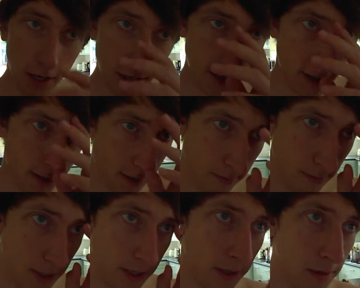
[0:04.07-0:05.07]
As you
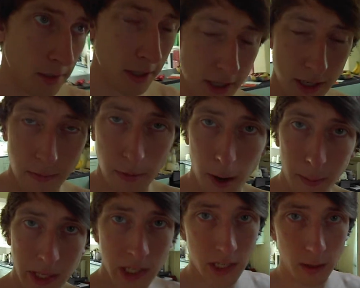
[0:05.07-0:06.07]
might notice, it might
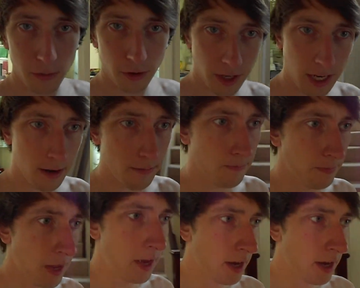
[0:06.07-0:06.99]
be summer again.